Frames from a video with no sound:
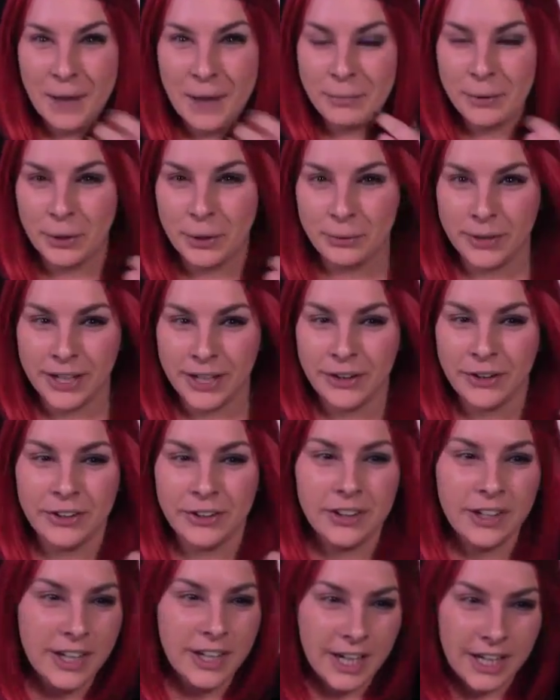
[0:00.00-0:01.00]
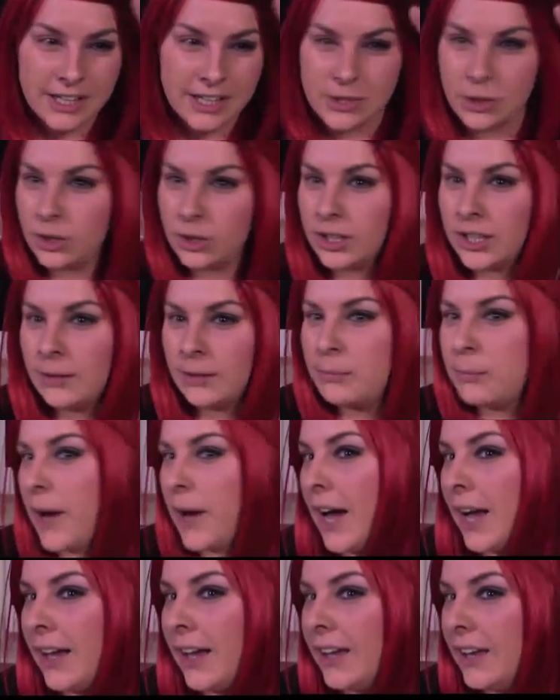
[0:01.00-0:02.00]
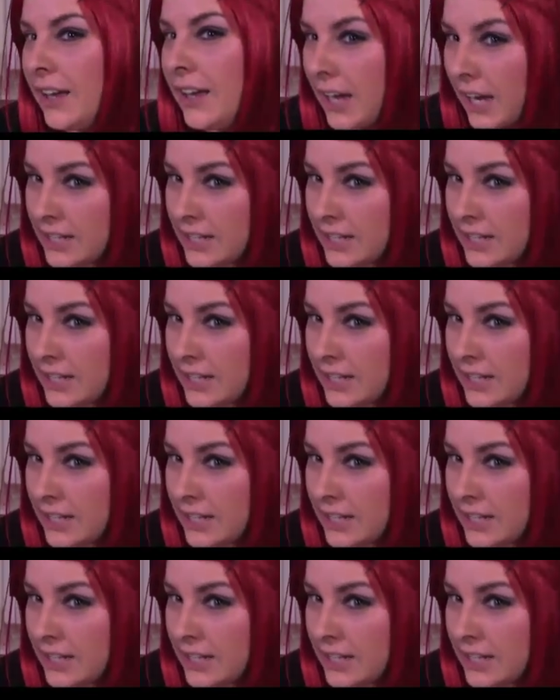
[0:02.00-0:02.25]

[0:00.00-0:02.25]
I put a wig on and it's all clipped back.